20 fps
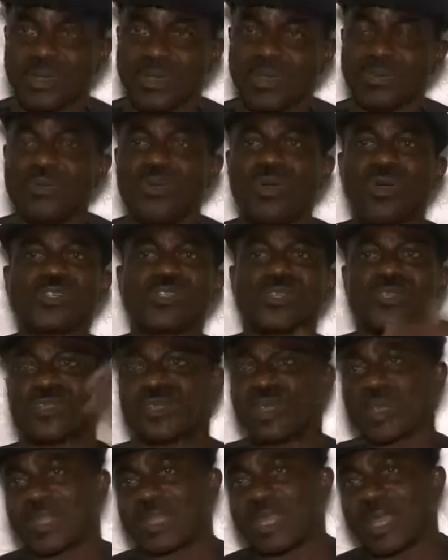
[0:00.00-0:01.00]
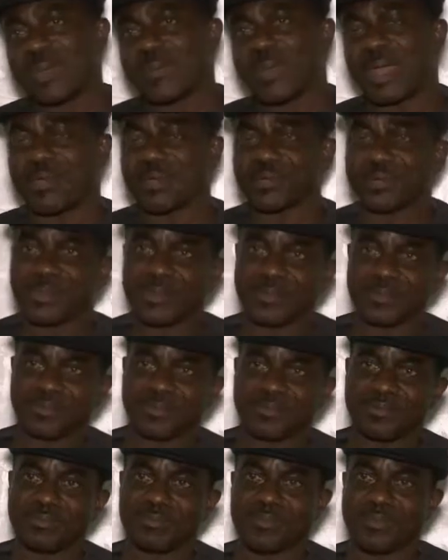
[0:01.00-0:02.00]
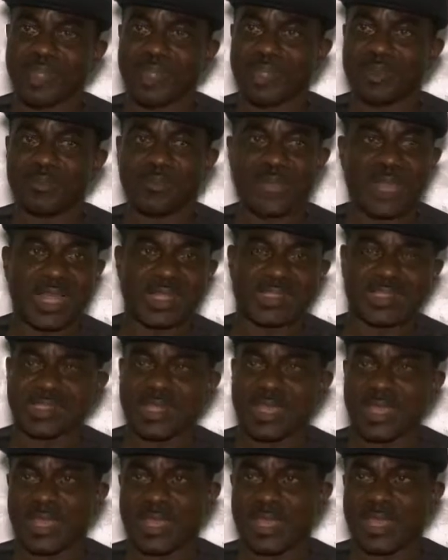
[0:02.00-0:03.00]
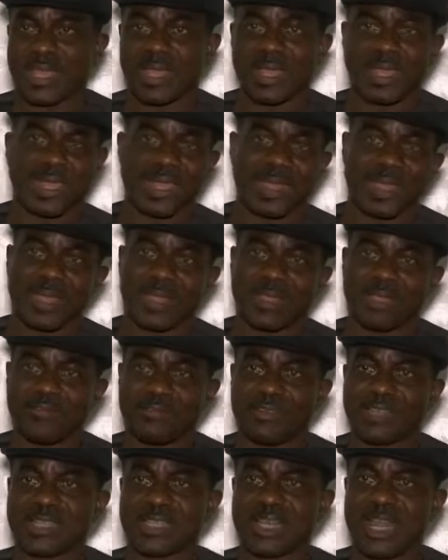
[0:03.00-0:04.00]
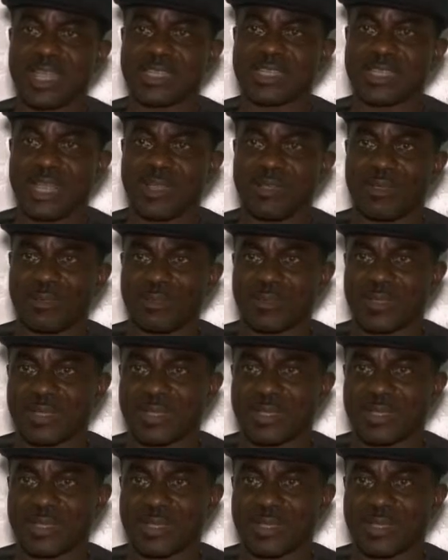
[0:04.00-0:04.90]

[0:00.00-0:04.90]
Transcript: We're also talking about Brass Fertilizer Company.